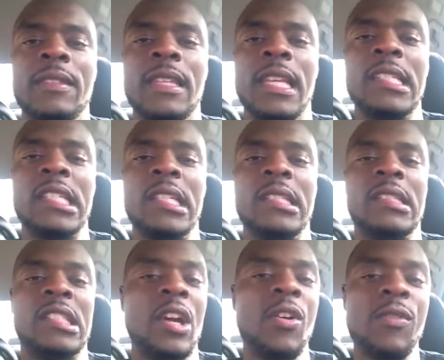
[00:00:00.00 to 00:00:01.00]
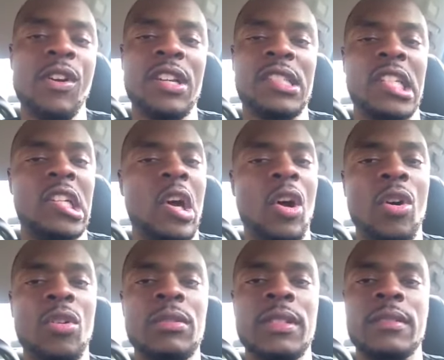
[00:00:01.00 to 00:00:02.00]
Is it silver? Is it
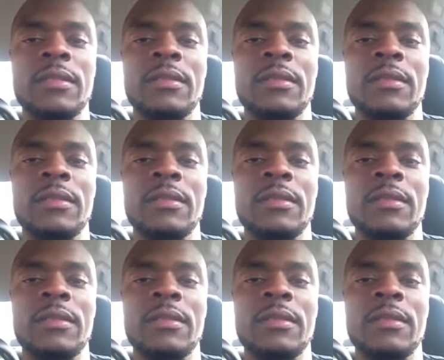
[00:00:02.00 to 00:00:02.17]
gold?